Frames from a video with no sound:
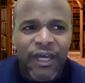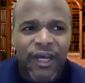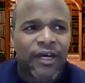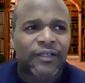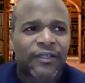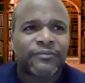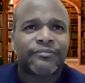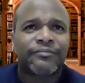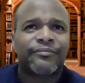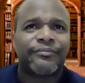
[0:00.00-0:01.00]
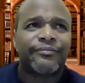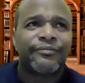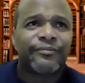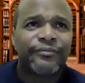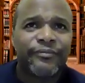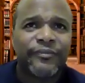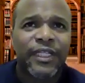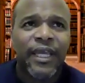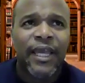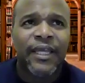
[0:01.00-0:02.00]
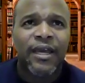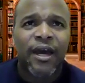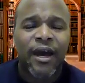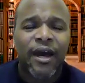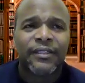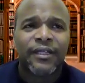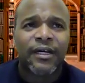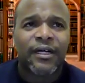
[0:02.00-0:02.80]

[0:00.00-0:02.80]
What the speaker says: And God